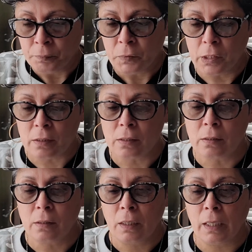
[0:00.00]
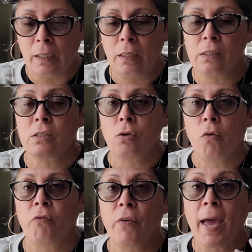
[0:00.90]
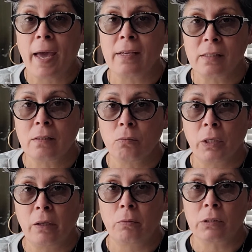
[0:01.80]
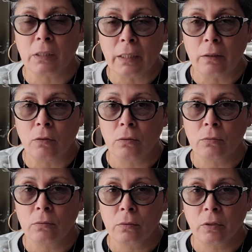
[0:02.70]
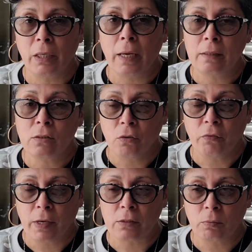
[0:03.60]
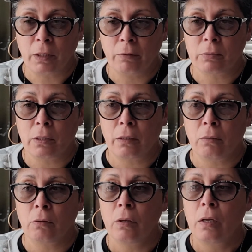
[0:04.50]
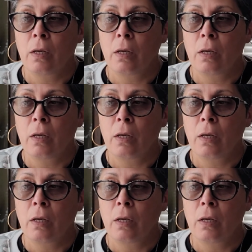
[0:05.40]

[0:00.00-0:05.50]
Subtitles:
because he eats so fast when he was little, or he ate so fast when he was little,